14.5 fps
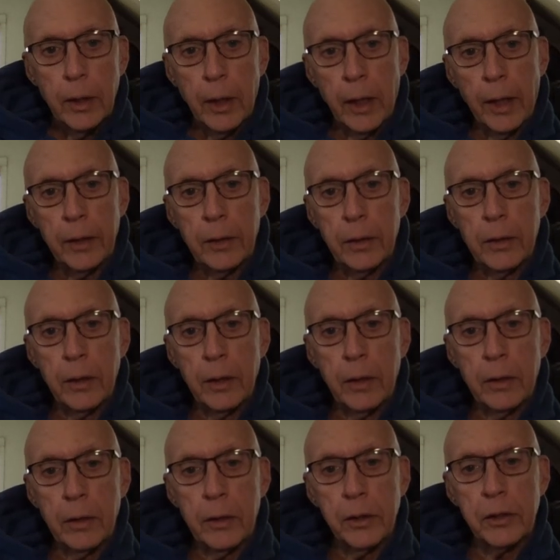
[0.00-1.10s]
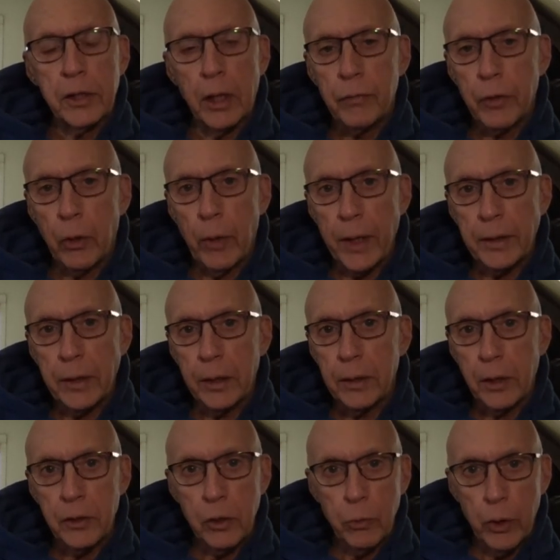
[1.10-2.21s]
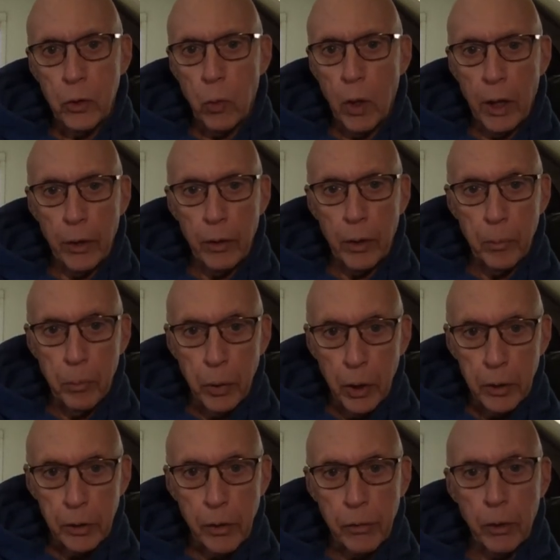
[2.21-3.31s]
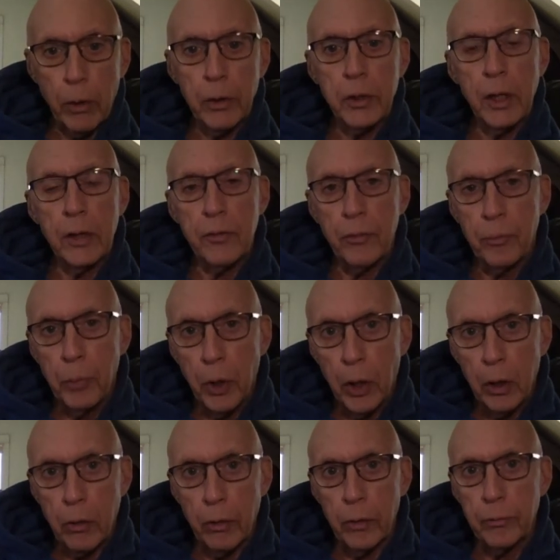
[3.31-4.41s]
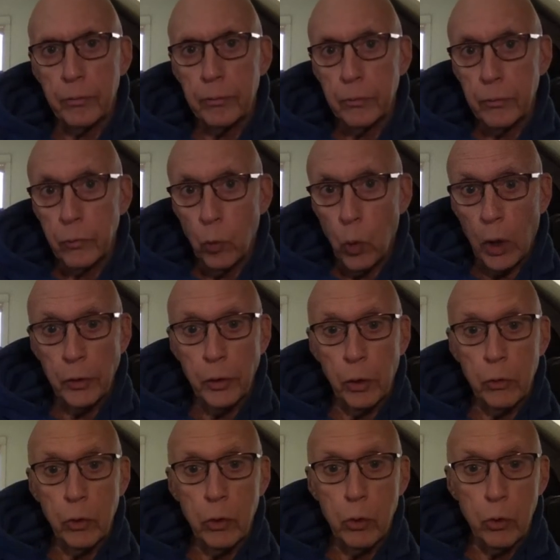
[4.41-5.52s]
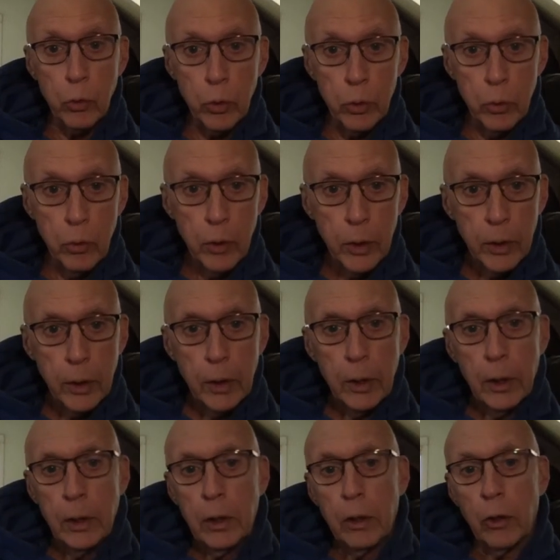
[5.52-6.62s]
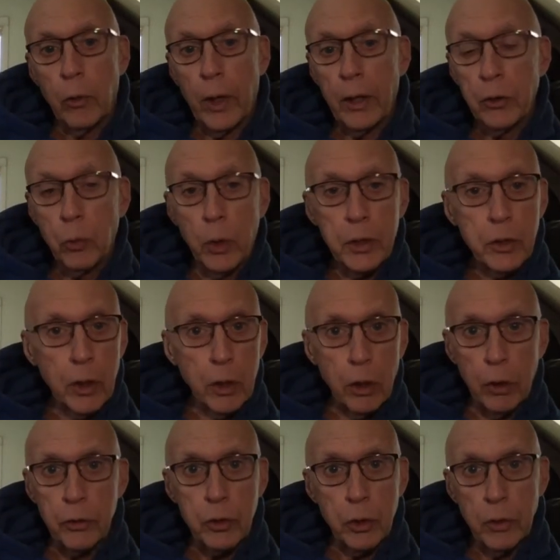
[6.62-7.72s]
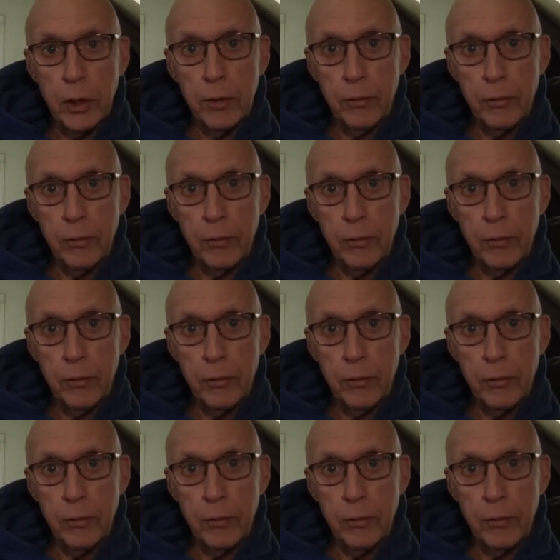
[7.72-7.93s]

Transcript: And in this self-correcting, it doesn't require a book, an authoritative book, or a well-known guru around which the culture